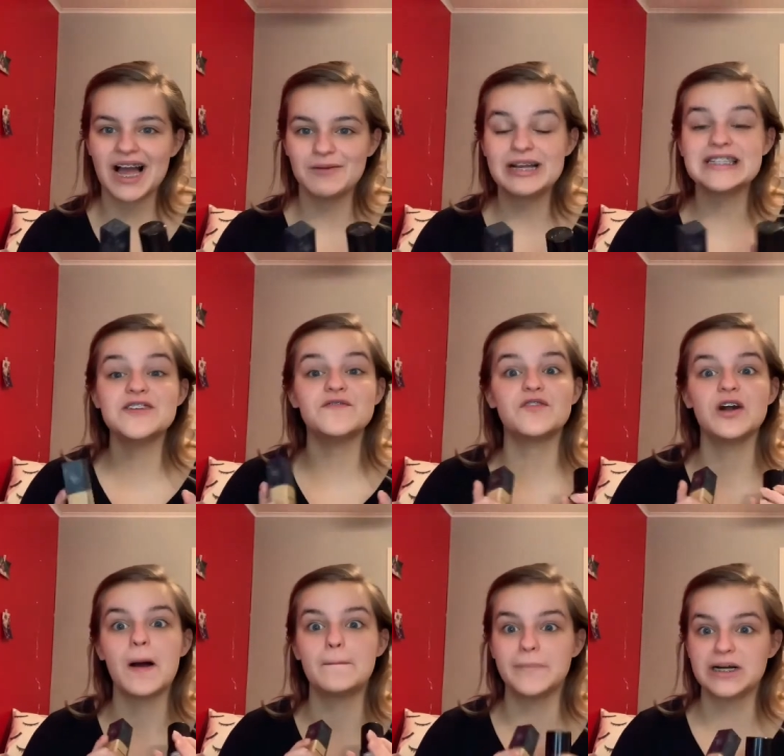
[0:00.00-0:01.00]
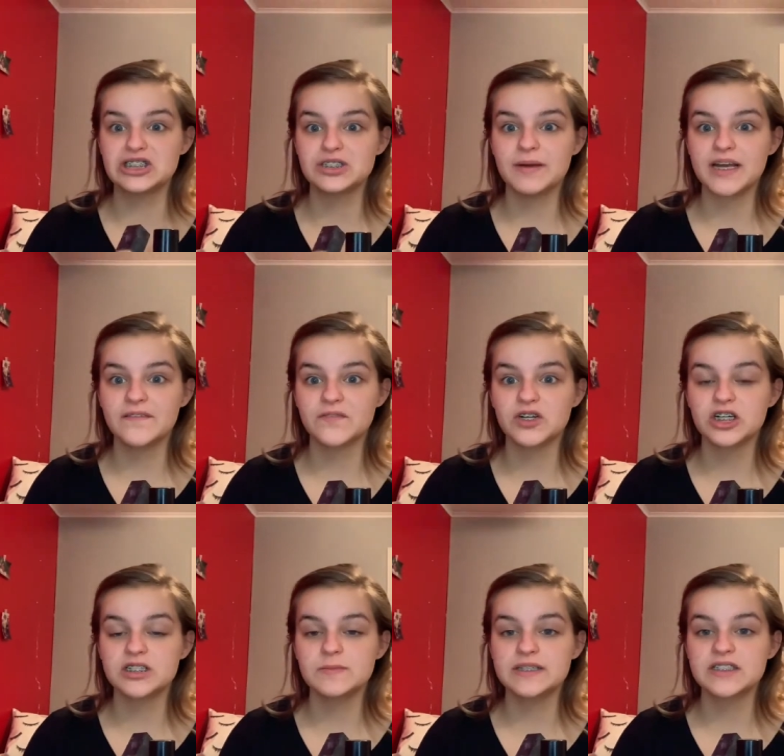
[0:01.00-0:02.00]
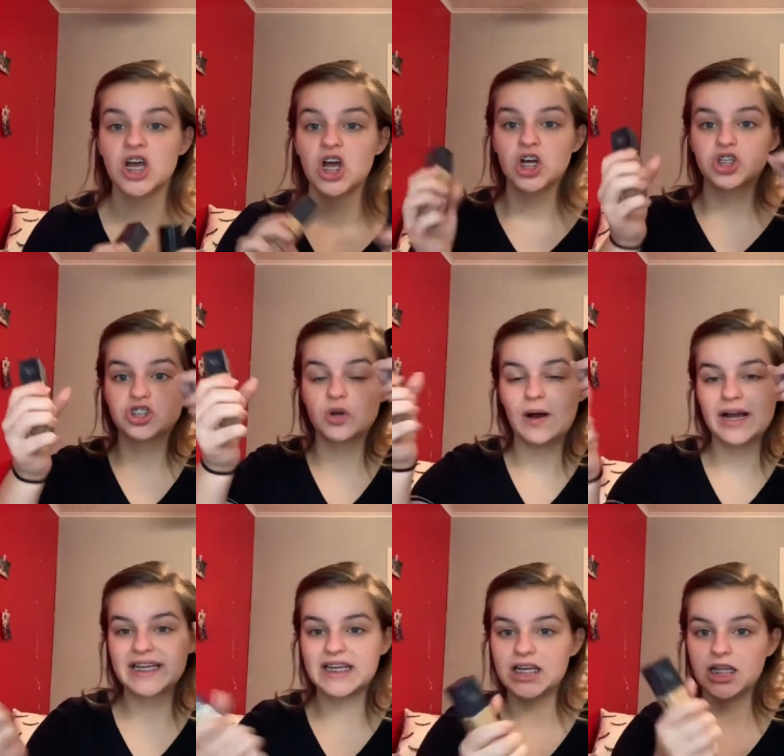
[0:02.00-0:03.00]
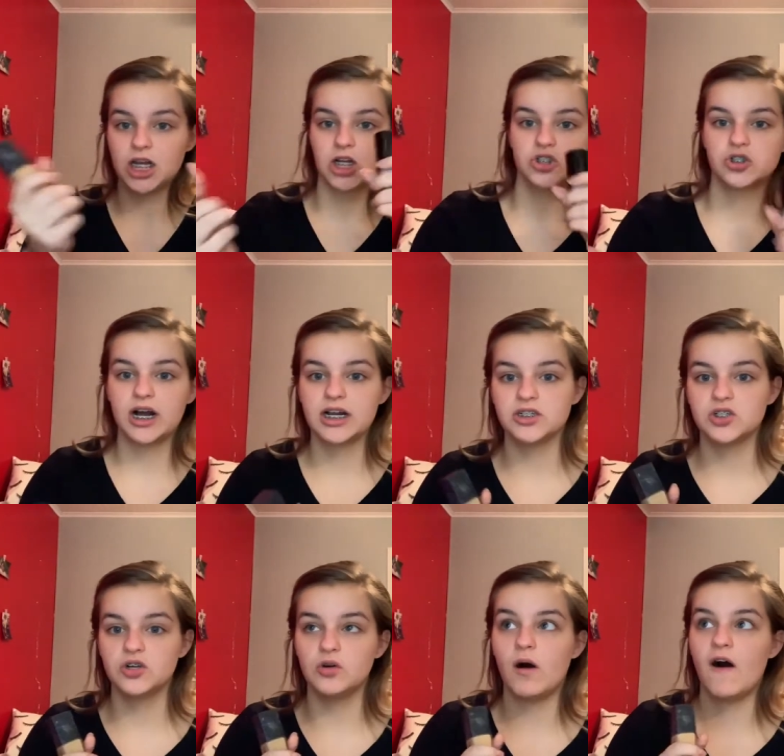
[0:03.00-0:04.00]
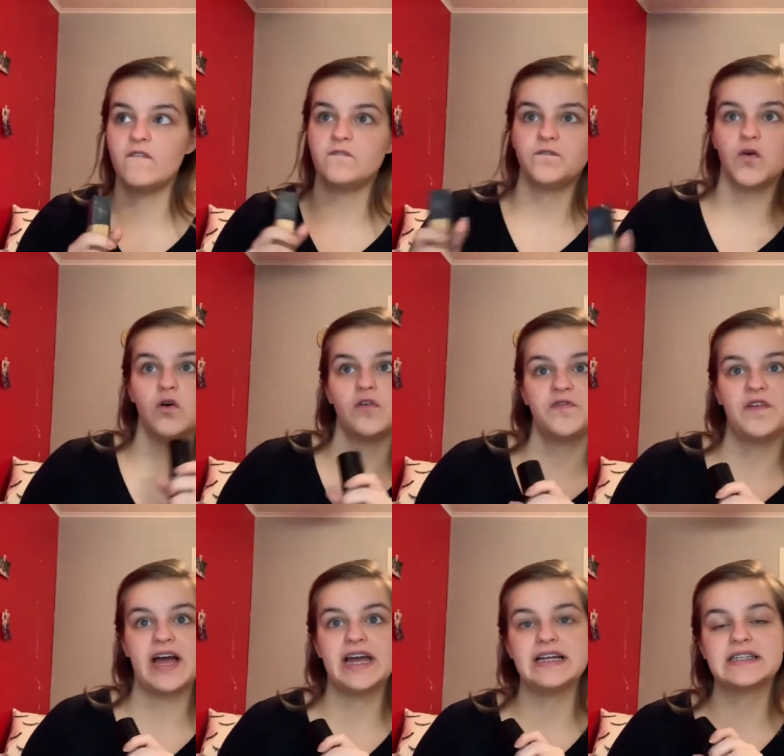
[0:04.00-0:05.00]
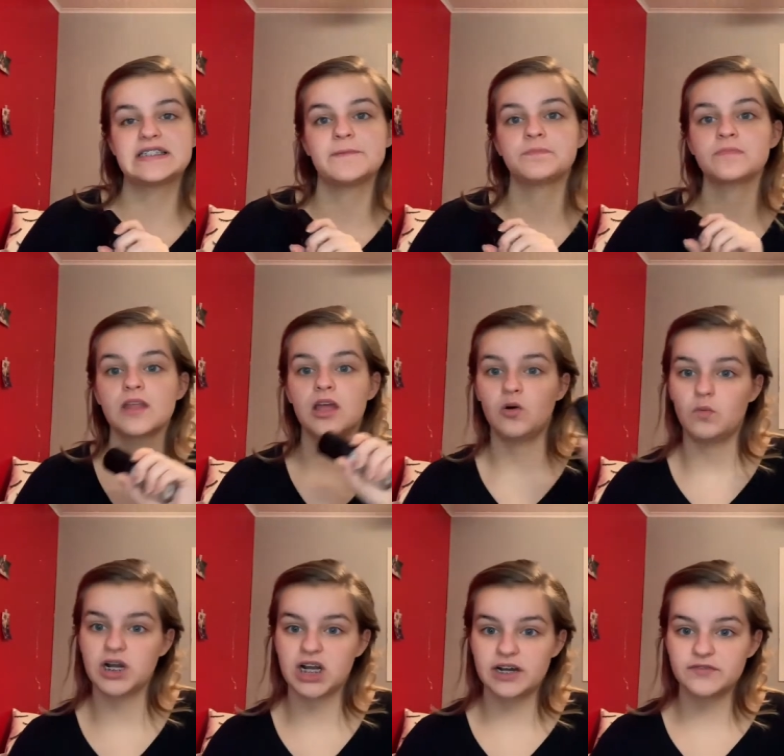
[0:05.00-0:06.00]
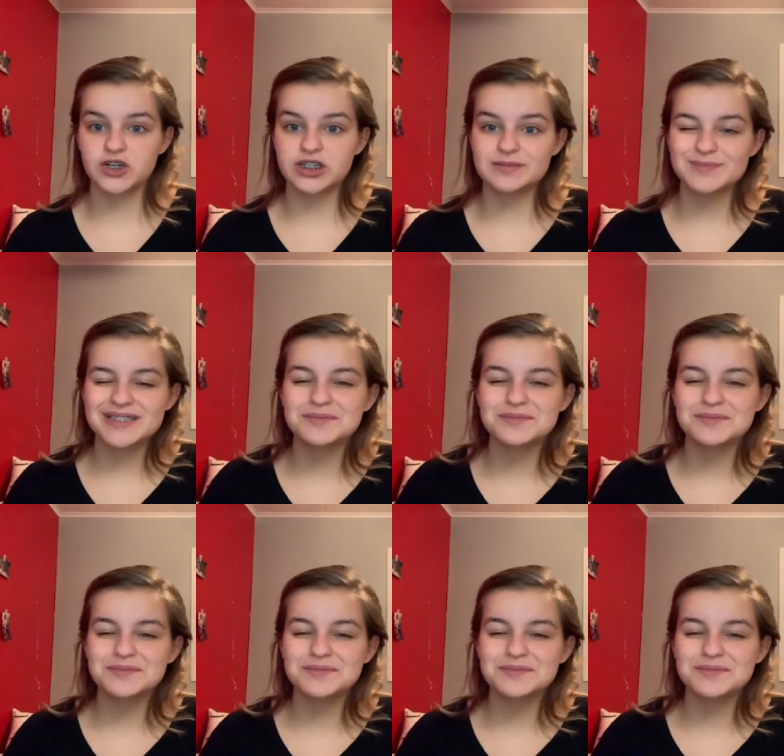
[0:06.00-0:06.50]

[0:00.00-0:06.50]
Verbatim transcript: I'm asking for a bunch of makeup for Christmas so I can try to do a full face what I got for Christmas.